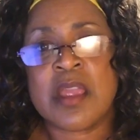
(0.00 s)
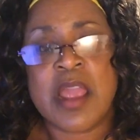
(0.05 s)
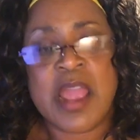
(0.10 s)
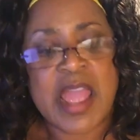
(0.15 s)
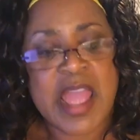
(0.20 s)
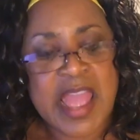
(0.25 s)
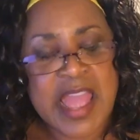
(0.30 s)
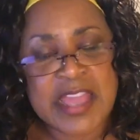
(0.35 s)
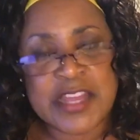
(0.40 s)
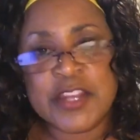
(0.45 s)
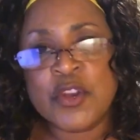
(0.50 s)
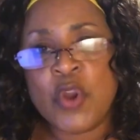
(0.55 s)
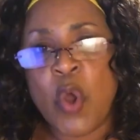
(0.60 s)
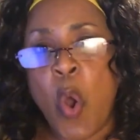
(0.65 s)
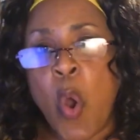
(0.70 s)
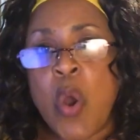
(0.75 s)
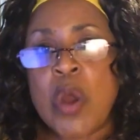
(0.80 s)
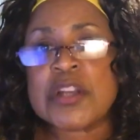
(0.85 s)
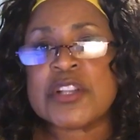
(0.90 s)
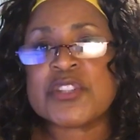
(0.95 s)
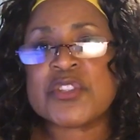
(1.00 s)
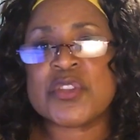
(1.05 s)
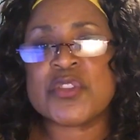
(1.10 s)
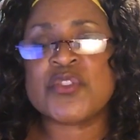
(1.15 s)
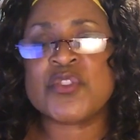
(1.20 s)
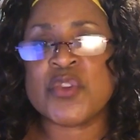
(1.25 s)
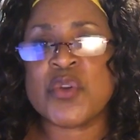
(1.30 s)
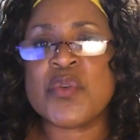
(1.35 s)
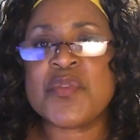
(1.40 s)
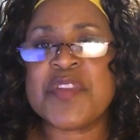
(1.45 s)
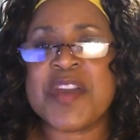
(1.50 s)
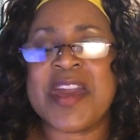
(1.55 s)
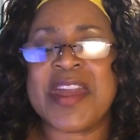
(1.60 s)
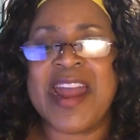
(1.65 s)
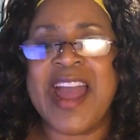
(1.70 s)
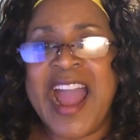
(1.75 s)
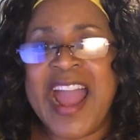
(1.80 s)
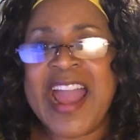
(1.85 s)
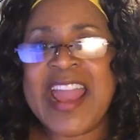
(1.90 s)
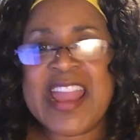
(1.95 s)
And in order to do that,
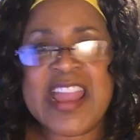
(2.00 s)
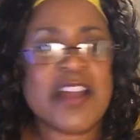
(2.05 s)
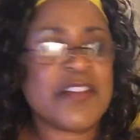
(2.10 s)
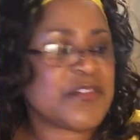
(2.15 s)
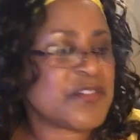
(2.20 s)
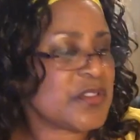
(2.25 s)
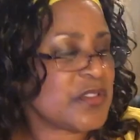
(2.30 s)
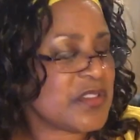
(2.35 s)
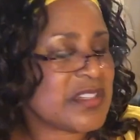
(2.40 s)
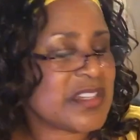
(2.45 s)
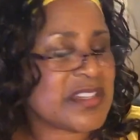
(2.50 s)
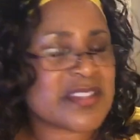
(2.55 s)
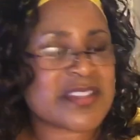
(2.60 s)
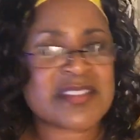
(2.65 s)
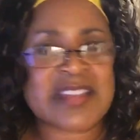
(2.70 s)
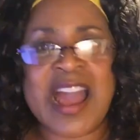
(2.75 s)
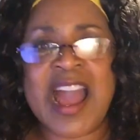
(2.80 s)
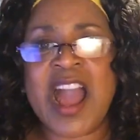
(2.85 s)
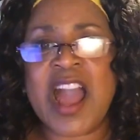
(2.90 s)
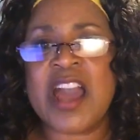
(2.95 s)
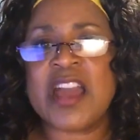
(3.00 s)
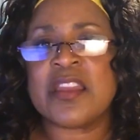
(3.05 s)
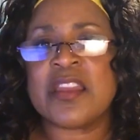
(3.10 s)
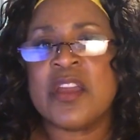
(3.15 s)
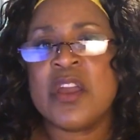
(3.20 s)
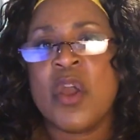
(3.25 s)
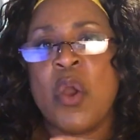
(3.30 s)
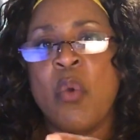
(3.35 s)
I have to decide